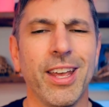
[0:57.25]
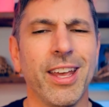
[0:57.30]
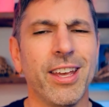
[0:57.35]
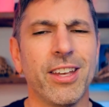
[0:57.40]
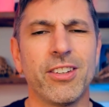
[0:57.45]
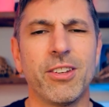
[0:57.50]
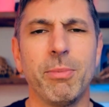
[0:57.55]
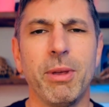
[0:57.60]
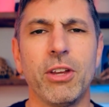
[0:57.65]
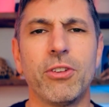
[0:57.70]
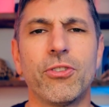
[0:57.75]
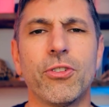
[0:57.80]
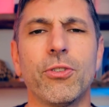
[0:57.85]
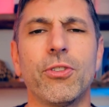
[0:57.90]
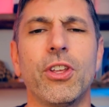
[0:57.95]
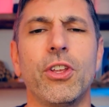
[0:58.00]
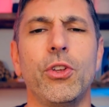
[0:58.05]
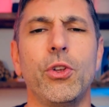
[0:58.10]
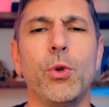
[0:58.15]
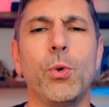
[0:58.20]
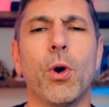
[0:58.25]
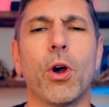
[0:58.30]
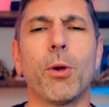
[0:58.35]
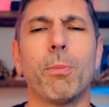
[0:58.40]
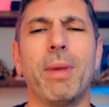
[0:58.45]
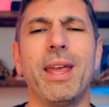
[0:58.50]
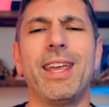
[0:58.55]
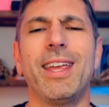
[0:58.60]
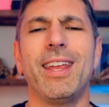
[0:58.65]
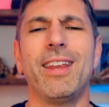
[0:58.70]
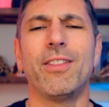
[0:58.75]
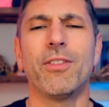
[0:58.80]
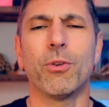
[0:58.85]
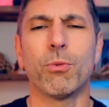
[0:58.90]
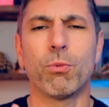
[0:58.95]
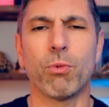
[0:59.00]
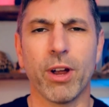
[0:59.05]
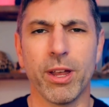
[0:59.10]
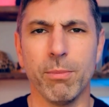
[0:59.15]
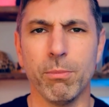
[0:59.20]
to make sure that you are making the
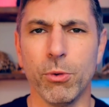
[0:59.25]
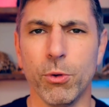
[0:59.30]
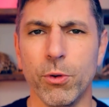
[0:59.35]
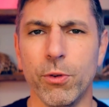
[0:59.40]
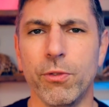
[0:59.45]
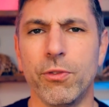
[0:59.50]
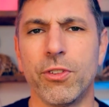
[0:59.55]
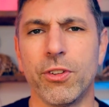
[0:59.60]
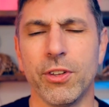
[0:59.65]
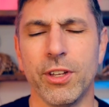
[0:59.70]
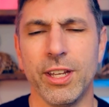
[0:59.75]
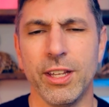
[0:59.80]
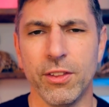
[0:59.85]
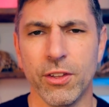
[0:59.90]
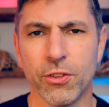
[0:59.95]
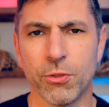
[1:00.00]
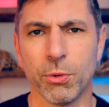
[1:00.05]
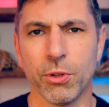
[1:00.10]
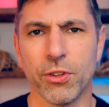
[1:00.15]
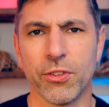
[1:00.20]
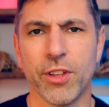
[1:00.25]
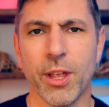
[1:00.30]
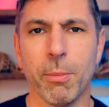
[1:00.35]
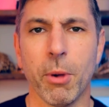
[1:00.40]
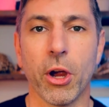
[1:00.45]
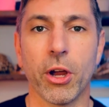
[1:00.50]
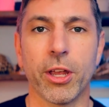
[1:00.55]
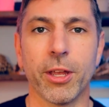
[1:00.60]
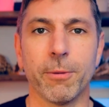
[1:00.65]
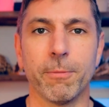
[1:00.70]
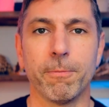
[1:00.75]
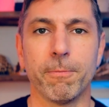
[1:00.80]
right moves in this real estate market.